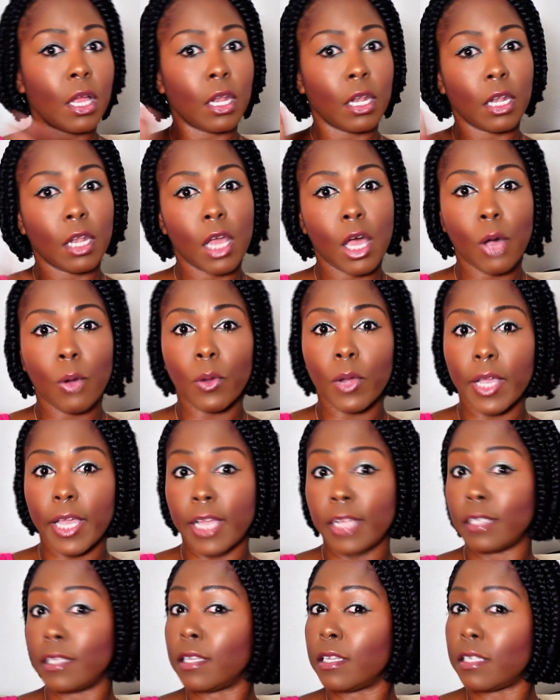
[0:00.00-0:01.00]
lower
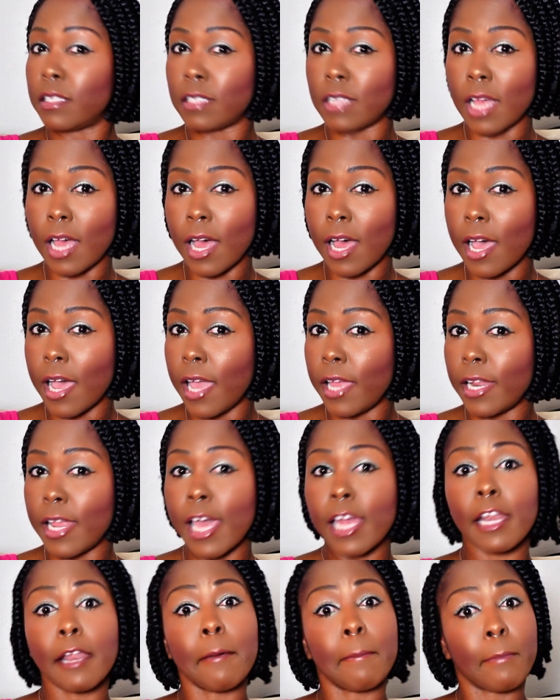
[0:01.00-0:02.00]
in design
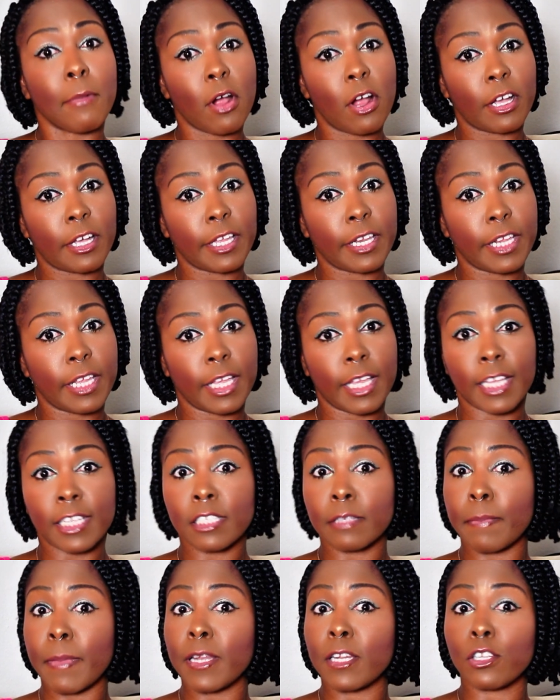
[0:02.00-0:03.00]
and marketing
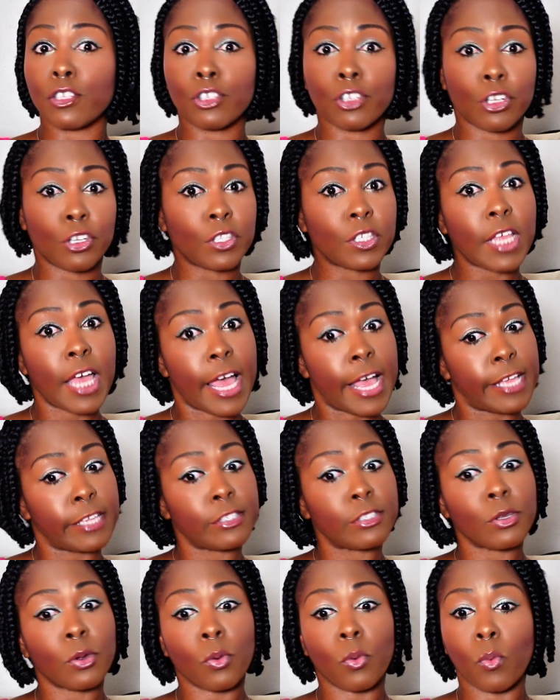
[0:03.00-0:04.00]
expenditures
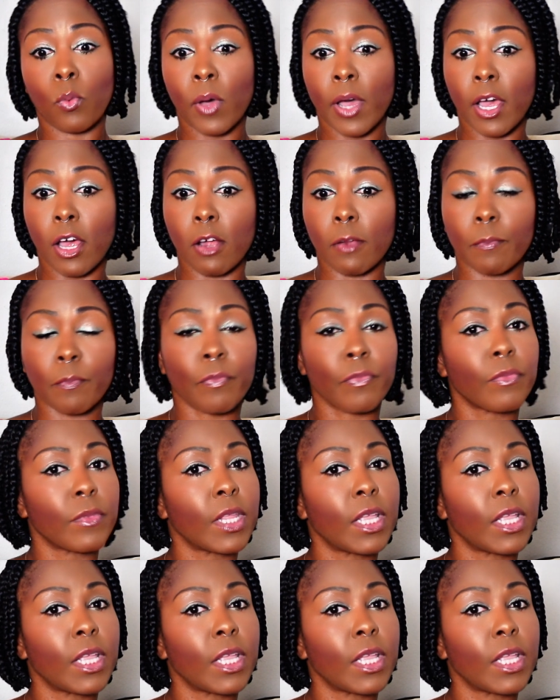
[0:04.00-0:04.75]
as well.